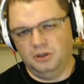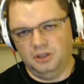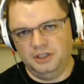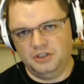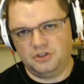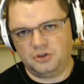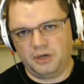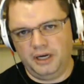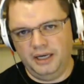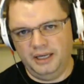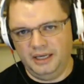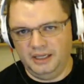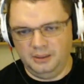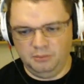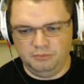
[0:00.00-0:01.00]
His
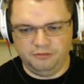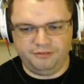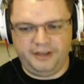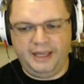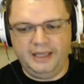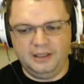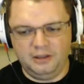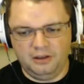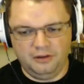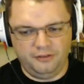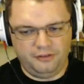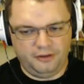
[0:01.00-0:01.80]
training fails,